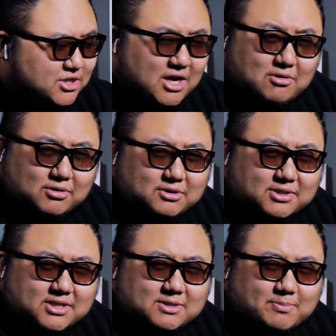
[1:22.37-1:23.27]
general those
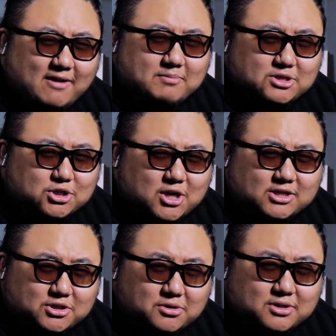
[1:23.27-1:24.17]
scenes might have been
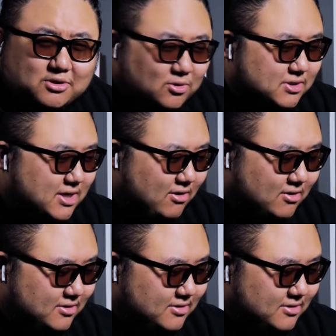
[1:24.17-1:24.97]
shot during the golden hour.